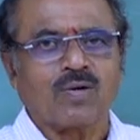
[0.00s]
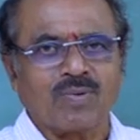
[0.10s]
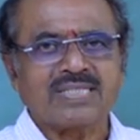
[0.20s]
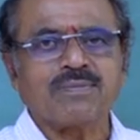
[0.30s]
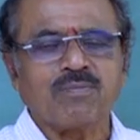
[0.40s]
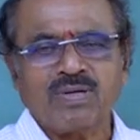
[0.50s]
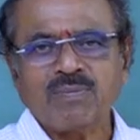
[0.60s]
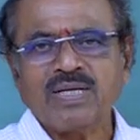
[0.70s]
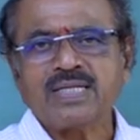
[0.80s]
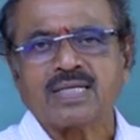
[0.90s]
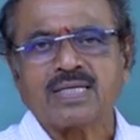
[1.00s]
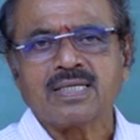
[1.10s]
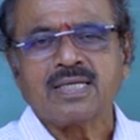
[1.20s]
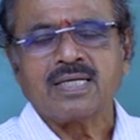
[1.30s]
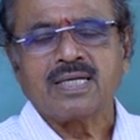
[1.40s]
What is a molecule?
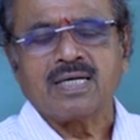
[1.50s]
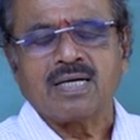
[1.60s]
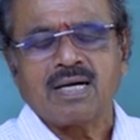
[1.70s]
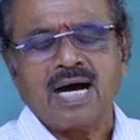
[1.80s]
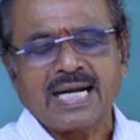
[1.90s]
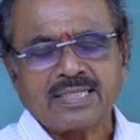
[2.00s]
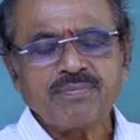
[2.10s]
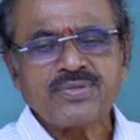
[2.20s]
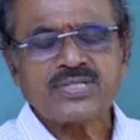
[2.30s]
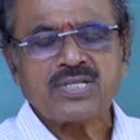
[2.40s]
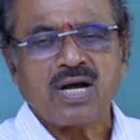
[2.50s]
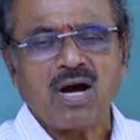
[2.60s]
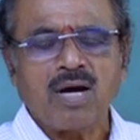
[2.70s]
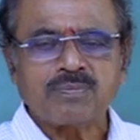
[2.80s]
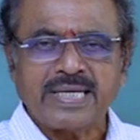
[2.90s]
Atoms
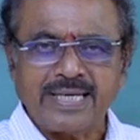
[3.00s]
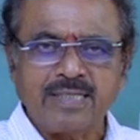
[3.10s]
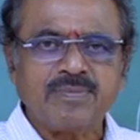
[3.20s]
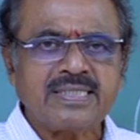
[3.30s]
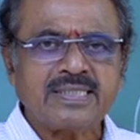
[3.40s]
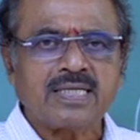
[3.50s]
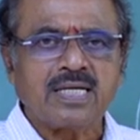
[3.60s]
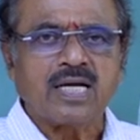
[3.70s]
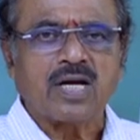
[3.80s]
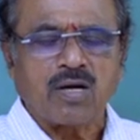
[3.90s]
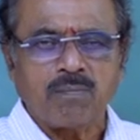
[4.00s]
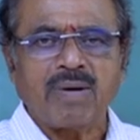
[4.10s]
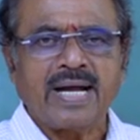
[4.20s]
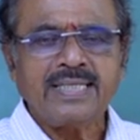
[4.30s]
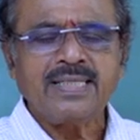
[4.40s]
of the element
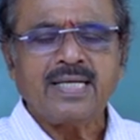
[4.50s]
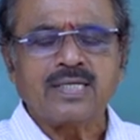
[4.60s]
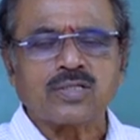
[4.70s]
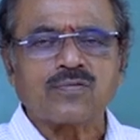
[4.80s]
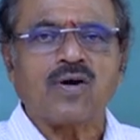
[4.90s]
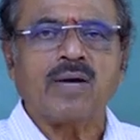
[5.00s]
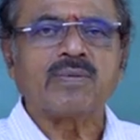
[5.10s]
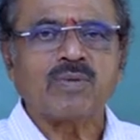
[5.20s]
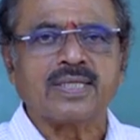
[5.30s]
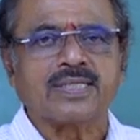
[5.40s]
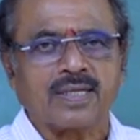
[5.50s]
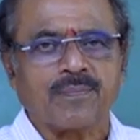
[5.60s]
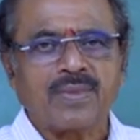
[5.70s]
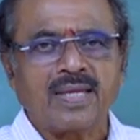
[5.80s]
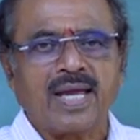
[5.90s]
combine to form a molecule.
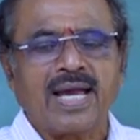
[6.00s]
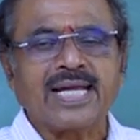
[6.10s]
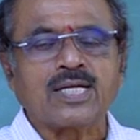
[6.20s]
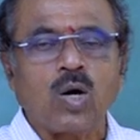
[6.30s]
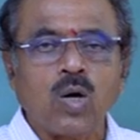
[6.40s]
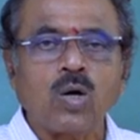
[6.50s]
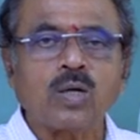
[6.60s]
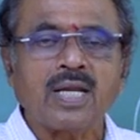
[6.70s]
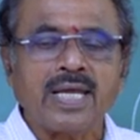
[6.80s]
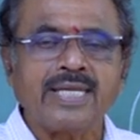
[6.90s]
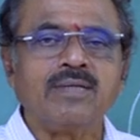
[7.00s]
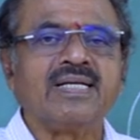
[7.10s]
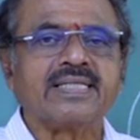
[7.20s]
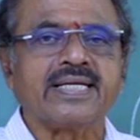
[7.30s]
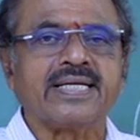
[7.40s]
And all
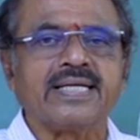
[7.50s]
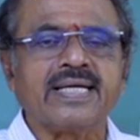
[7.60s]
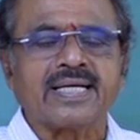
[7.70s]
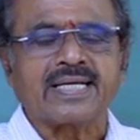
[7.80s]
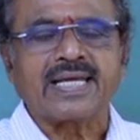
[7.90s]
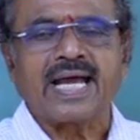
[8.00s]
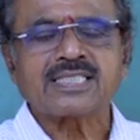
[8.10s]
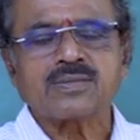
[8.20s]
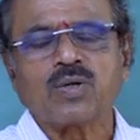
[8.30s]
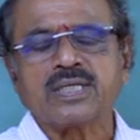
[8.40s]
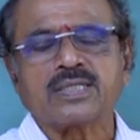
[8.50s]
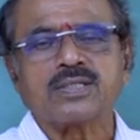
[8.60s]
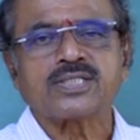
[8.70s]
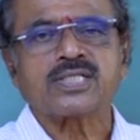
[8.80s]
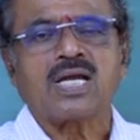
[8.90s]
elementary gas
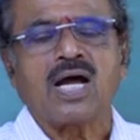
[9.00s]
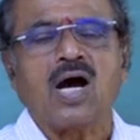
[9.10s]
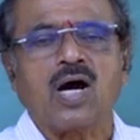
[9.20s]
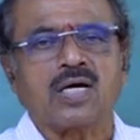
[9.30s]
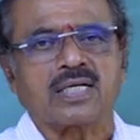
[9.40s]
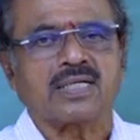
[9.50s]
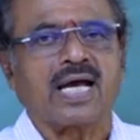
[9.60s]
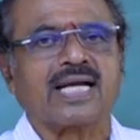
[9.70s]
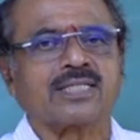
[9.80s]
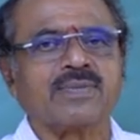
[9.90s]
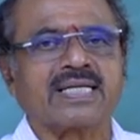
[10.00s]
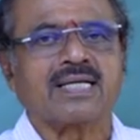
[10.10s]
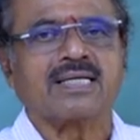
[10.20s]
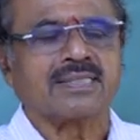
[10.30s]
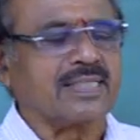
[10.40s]
molecules are
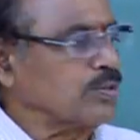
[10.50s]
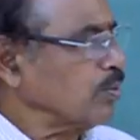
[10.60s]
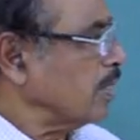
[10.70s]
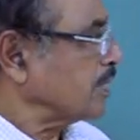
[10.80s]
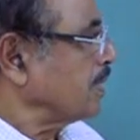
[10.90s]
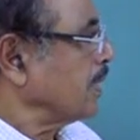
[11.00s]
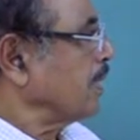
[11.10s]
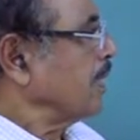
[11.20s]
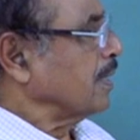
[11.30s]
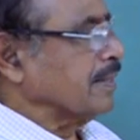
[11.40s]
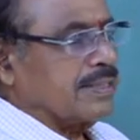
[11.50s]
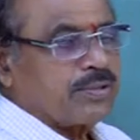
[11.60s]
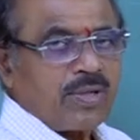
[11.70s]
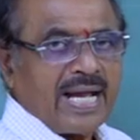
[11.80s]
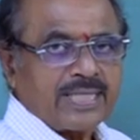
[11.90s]
diatomic. They took oxygen, they
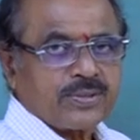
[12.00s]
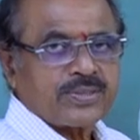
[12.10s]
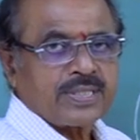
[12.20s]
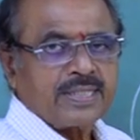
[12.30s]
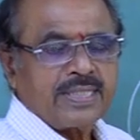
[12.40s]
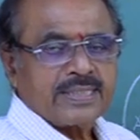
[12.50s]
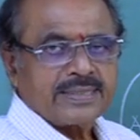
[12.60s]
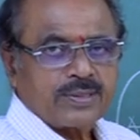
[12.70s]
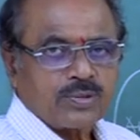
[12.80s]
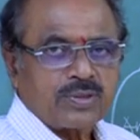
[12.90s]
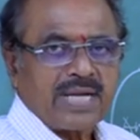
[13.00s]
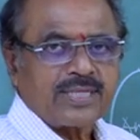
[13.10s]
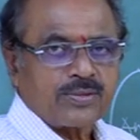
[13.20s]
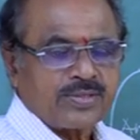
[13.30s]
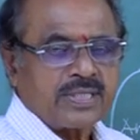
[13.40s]
took hydrogen, they took
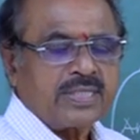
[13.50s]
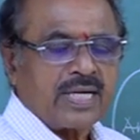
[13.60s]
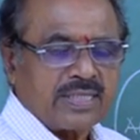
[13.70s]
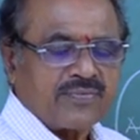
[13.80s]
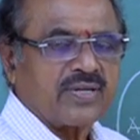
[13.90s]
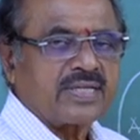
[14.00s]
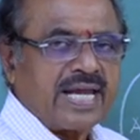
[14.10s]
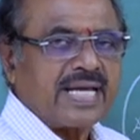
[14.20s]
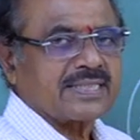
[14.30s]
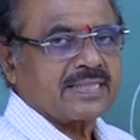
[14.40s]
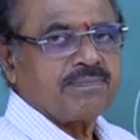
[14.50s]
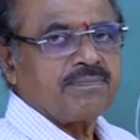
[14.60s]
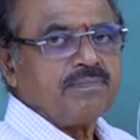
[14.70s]
nitrogen, different gas.